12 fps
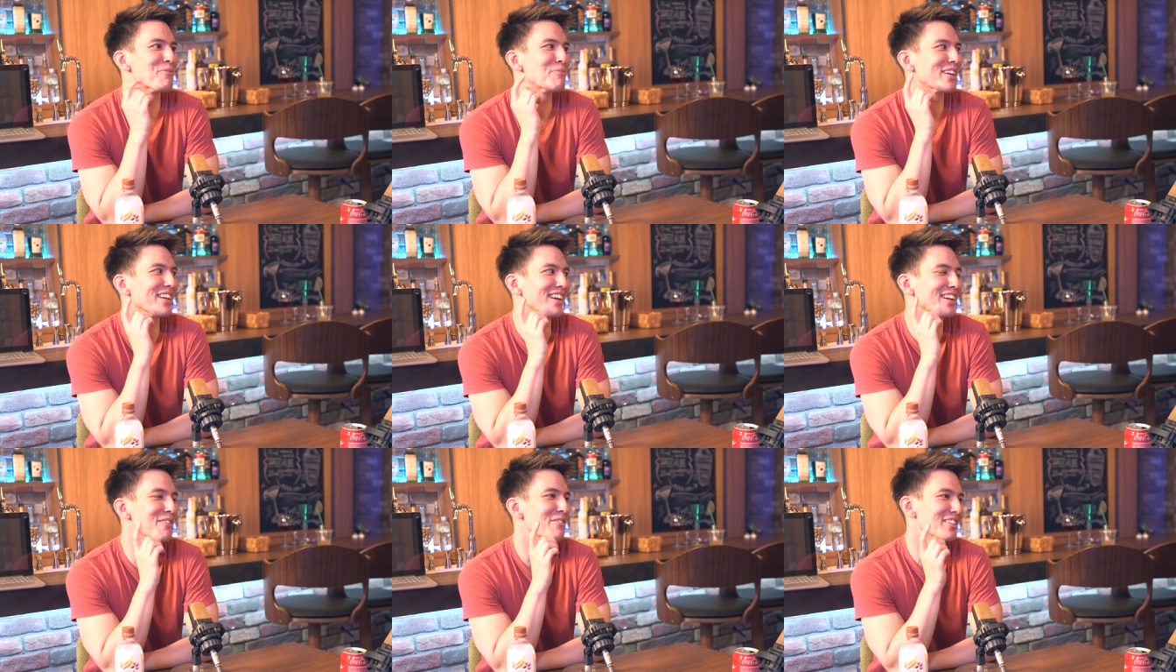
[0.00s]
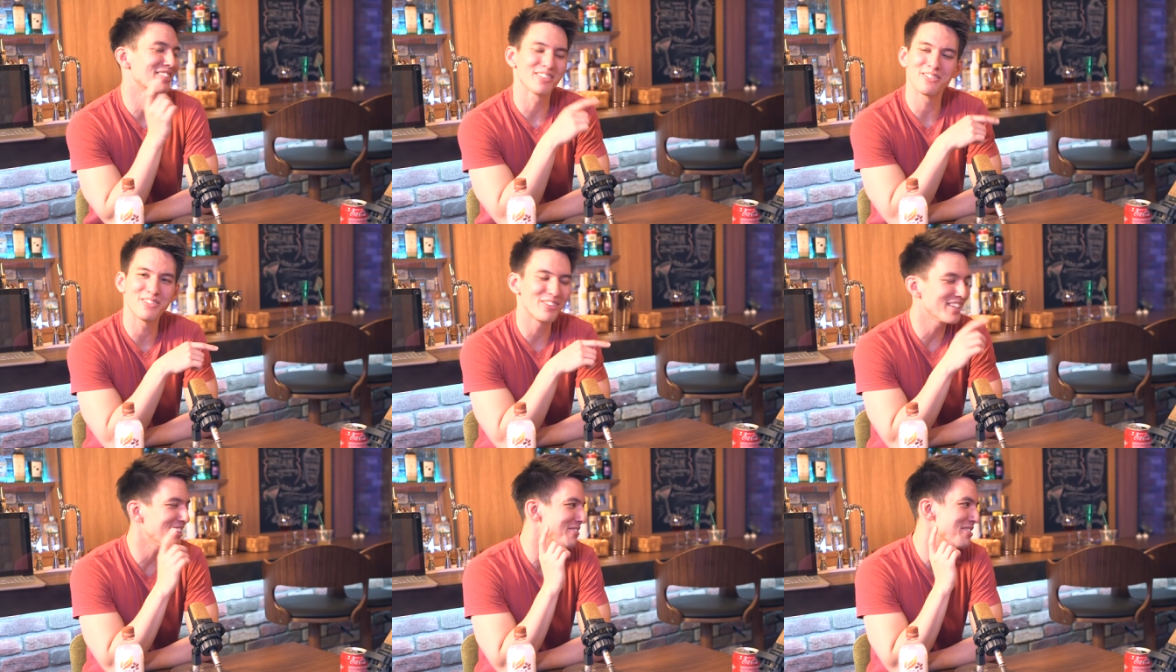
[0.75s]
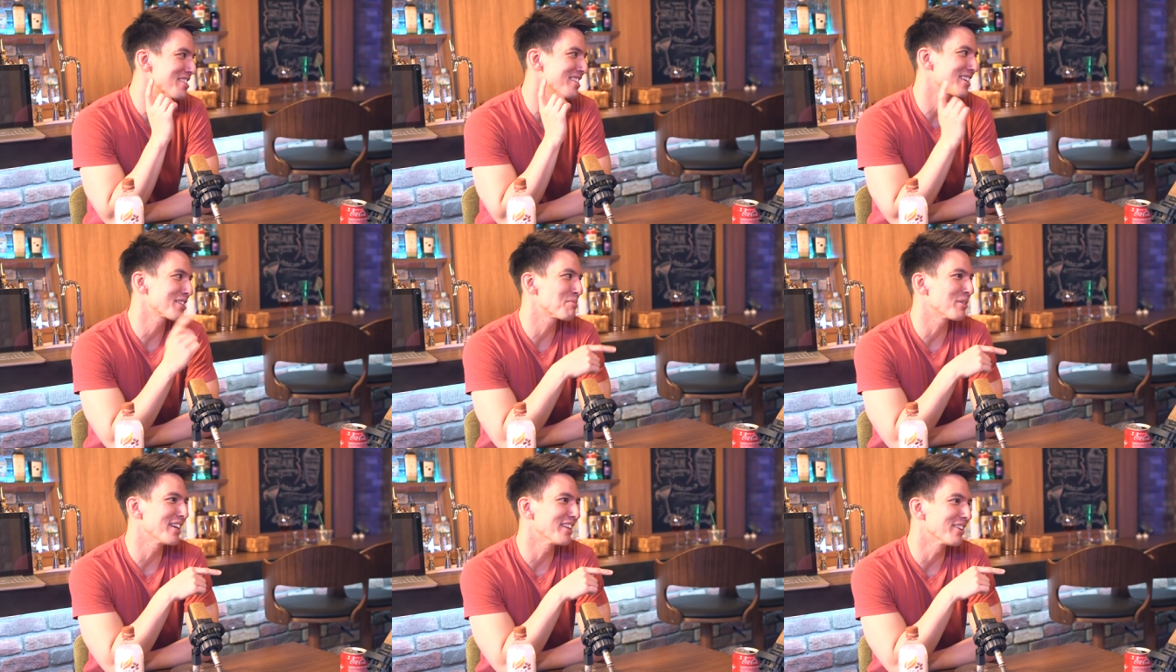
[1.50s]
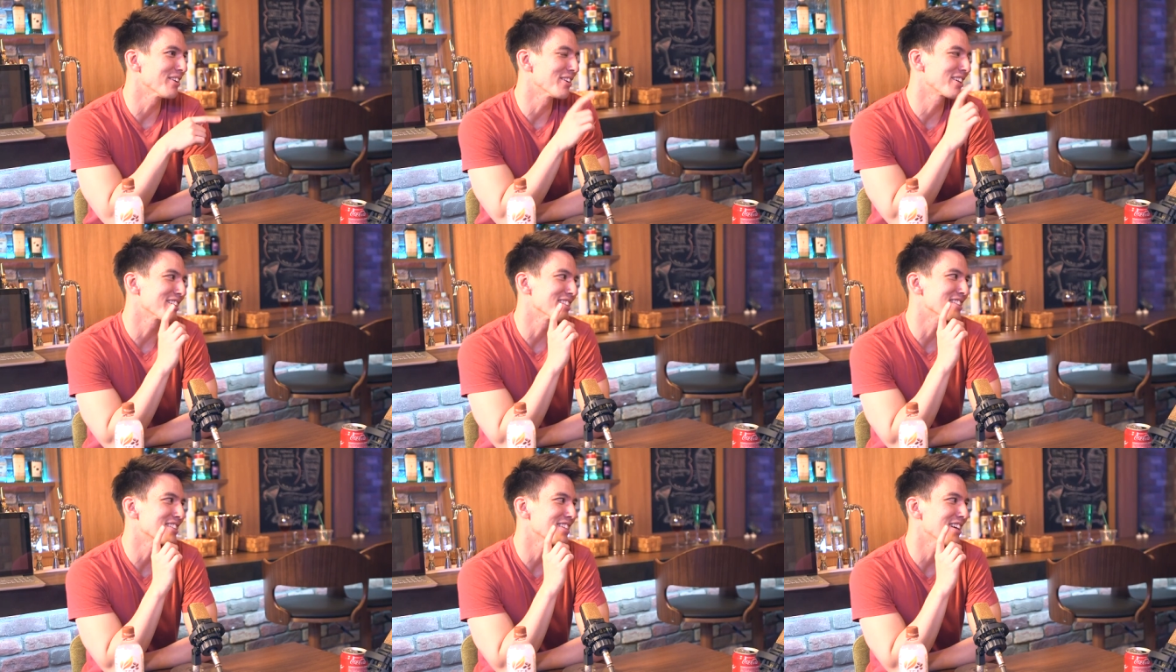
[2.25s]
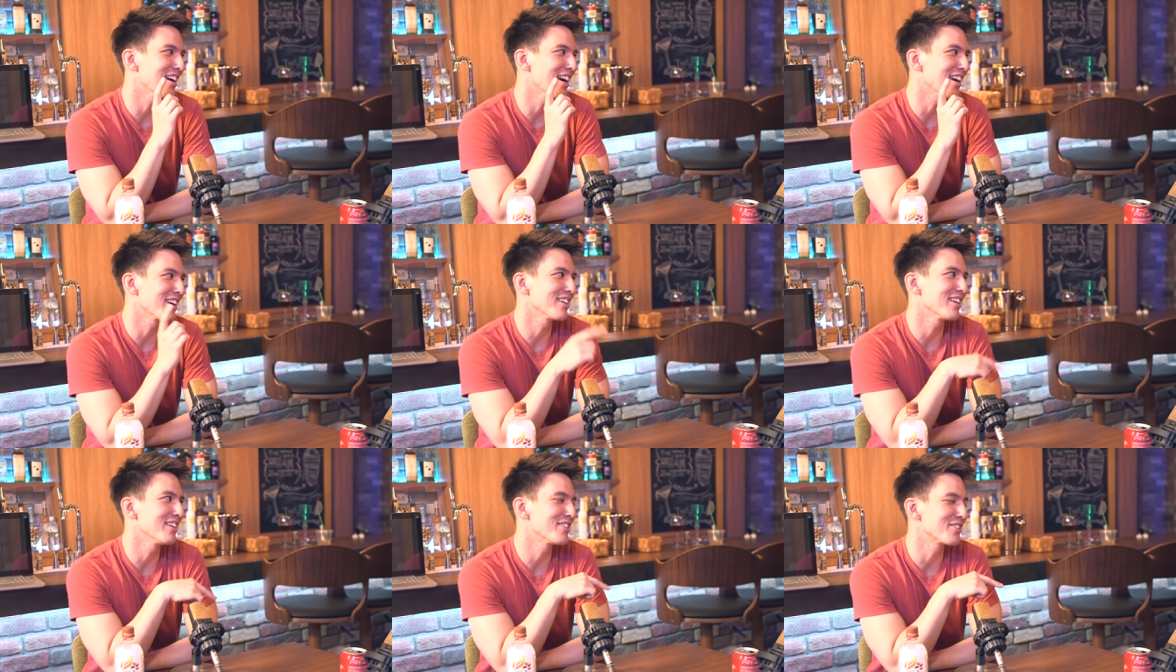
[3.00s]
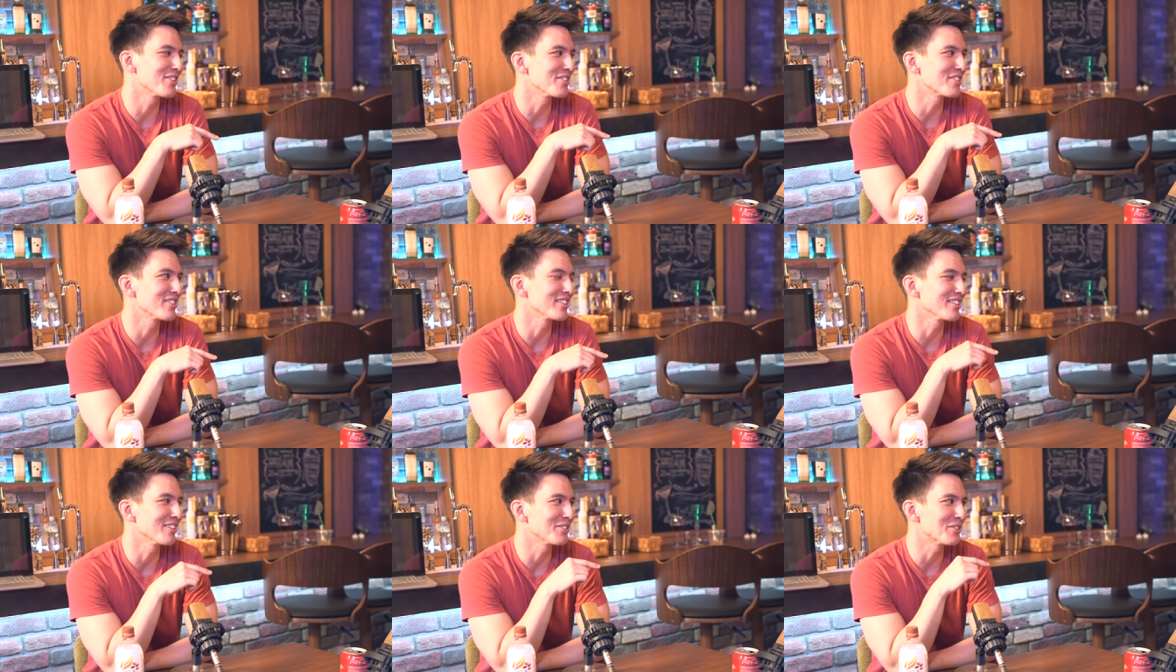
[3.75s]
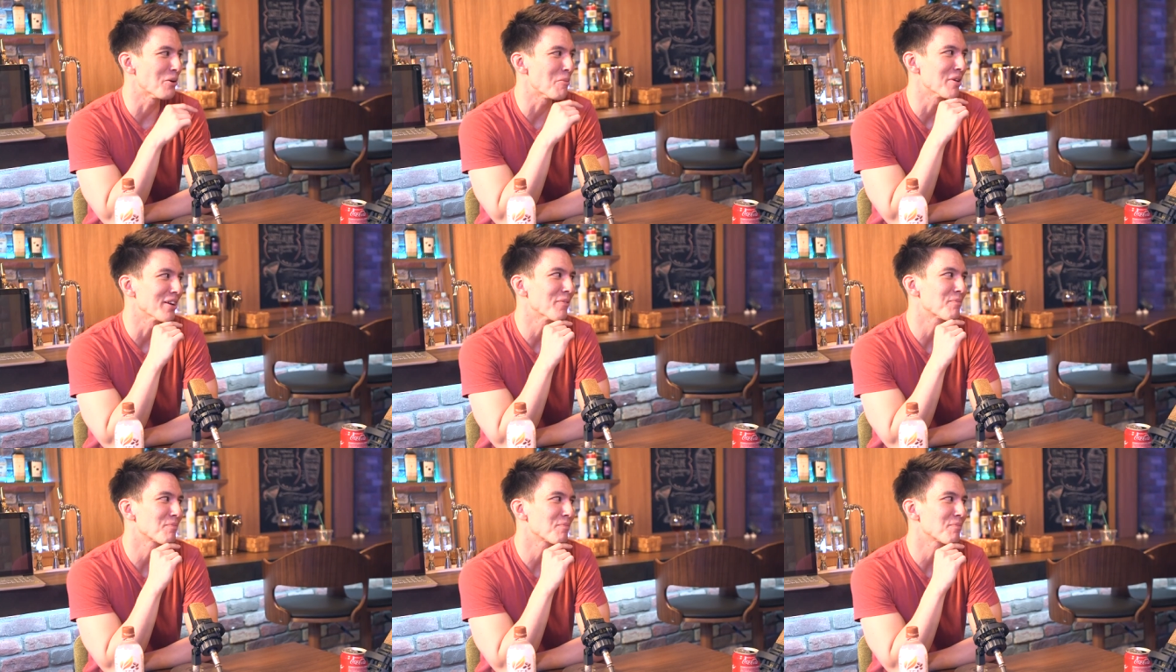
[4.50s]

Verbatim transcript: But anyway, so we should explain though, because I introduced you as Lil Domi.